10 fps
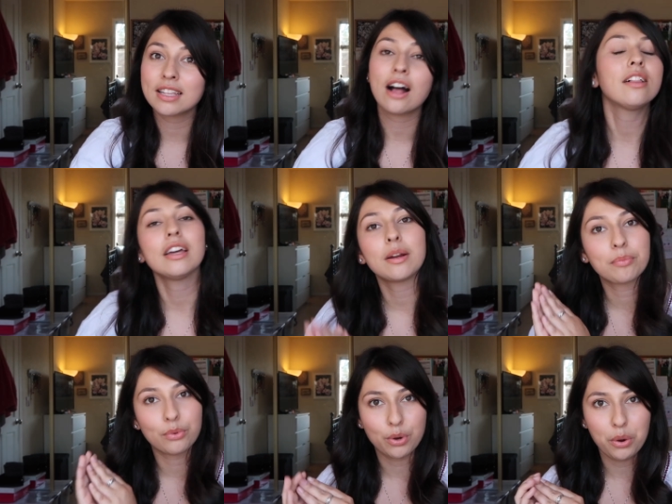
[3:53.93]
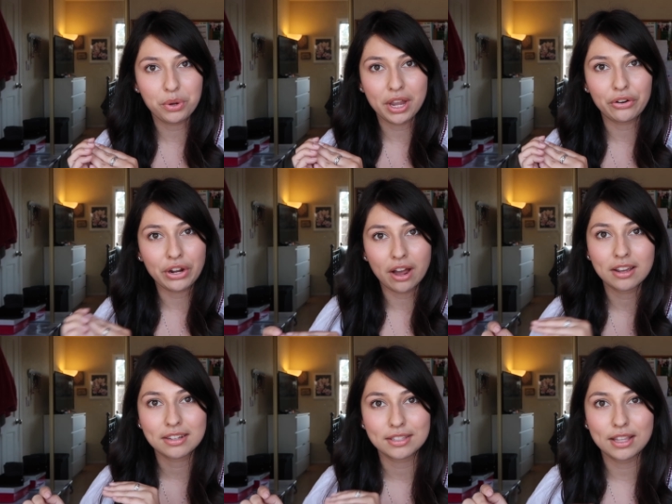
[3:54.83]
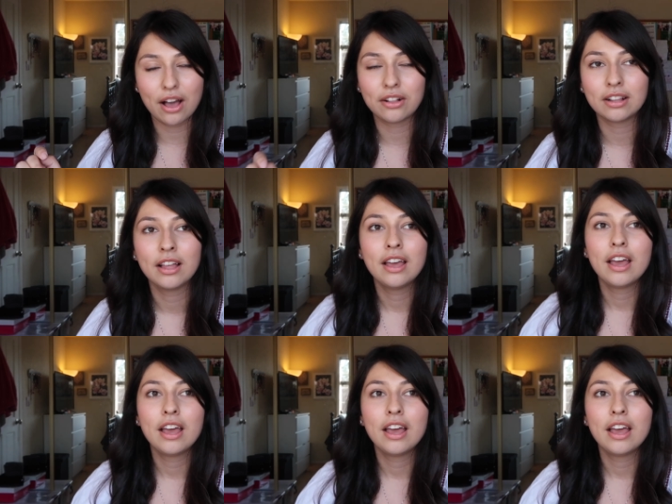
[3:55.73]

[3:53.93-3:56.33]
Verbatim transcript: cell and a prokaryotic cell.